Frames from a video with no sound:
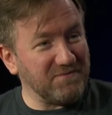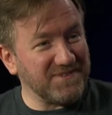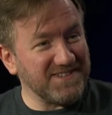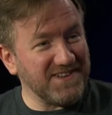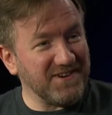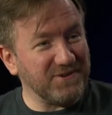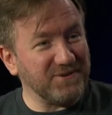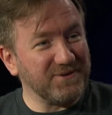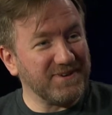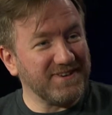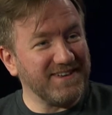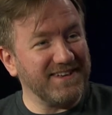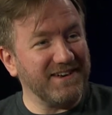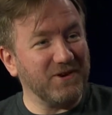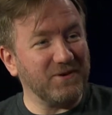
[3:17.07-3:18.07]
So oh,
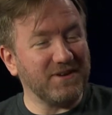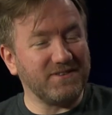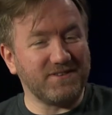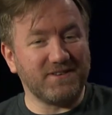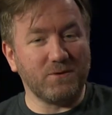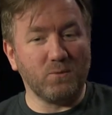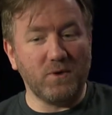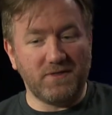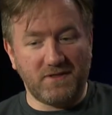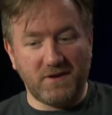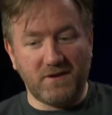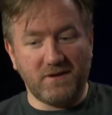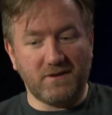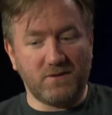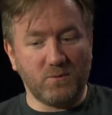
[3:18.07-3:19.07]
that's you know, great. It's with
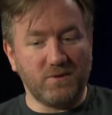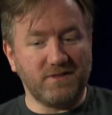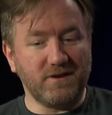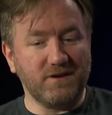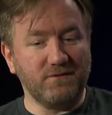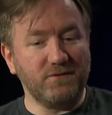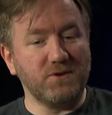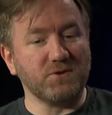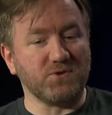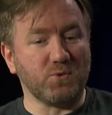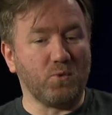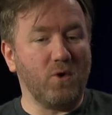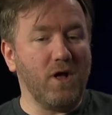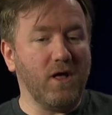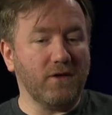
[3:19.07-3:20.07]
the with the diffuser
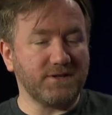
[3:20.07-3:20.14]
wall.